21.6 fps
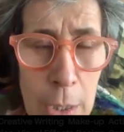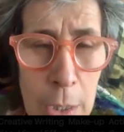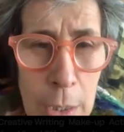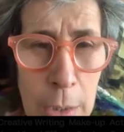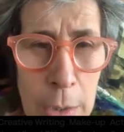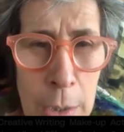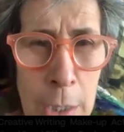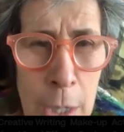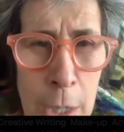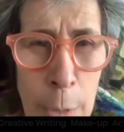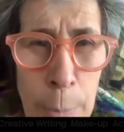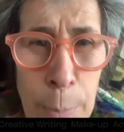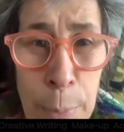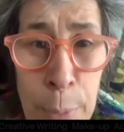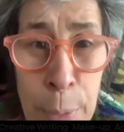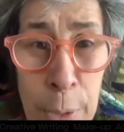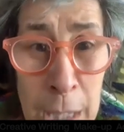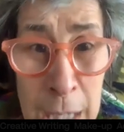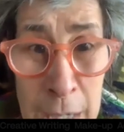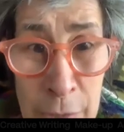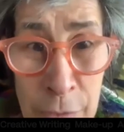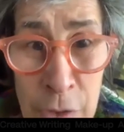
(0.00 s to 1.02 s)
you know,
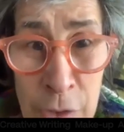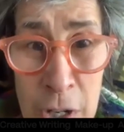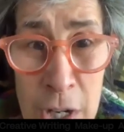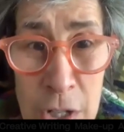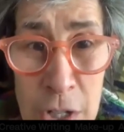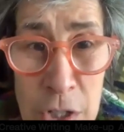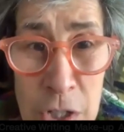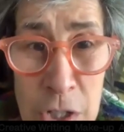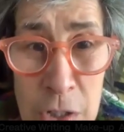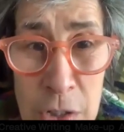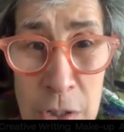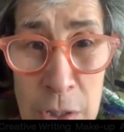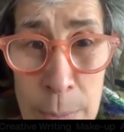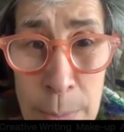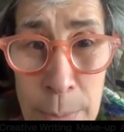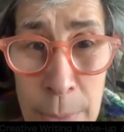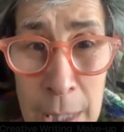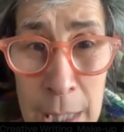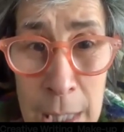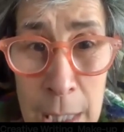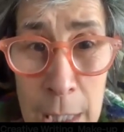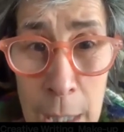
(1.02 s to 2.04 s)
previous to
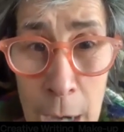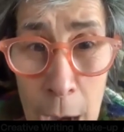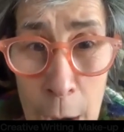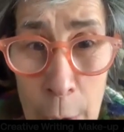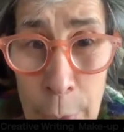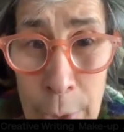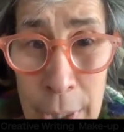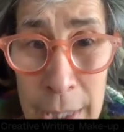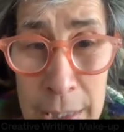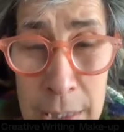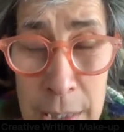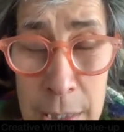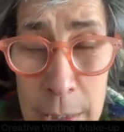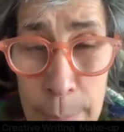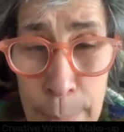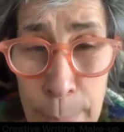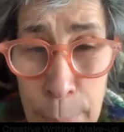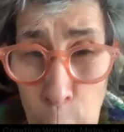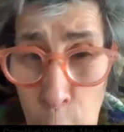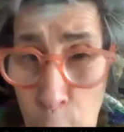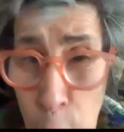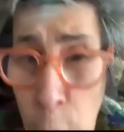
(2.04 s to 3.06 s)
me going to
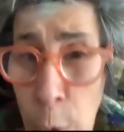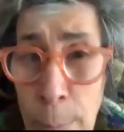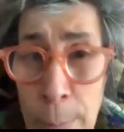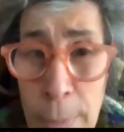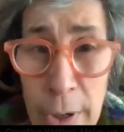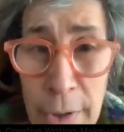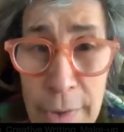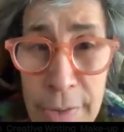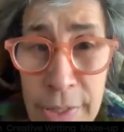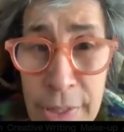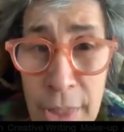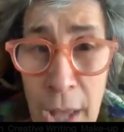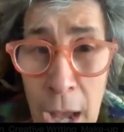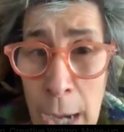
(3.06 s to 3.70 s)
Bournemouth,